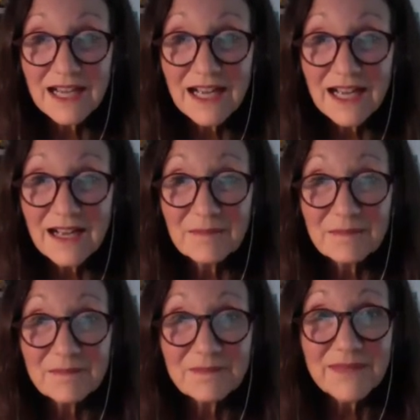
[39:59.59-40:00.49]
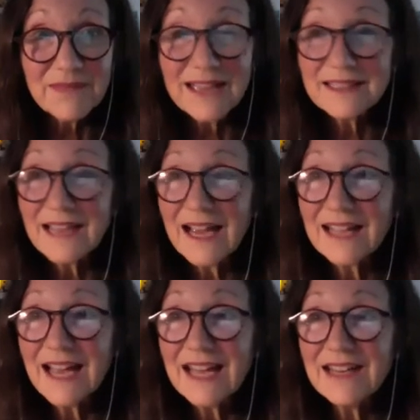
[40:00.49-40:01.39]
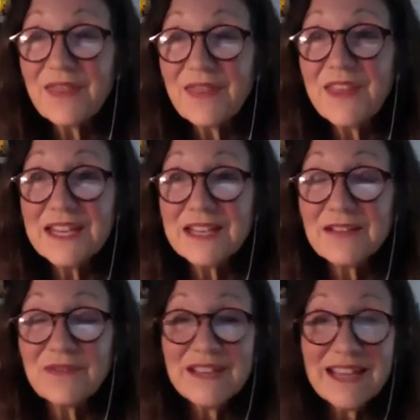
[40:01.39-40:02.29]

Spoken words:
I kind of